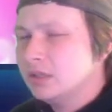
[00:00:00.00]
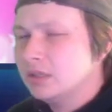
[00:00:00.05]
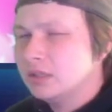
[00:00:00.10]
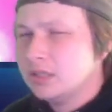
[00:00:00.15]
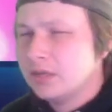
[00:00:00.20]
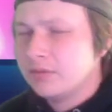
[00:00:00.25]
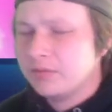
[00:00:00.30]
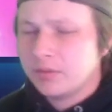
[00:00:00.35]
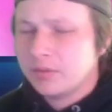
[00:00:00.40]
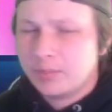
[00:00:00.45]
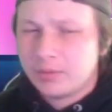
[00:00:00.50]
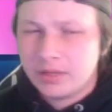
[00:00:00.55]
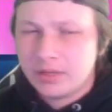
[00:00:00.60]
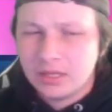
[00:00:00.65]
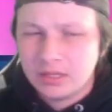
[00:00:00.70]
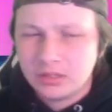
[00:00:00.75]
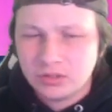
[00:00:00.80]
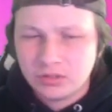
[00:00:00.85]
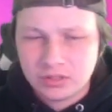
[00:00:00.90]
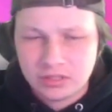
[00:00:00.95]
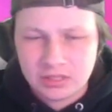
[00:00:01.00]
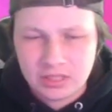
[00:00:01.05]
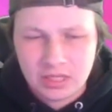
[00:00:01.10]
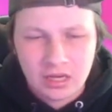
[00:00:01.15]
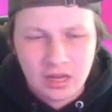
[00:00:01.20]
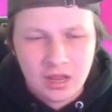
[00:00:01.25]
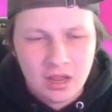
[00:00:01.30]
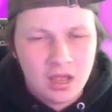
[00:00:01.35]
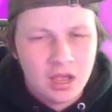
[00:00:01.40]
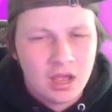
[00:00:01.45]
definitely pretty interesting.
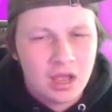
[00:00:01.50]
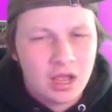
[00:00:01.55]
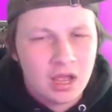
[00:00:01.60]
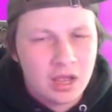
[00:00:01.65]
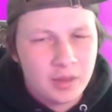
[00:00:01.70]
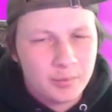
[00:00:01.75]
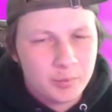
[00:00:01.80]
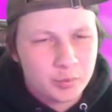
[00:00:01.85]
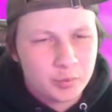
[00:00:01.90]
Um, but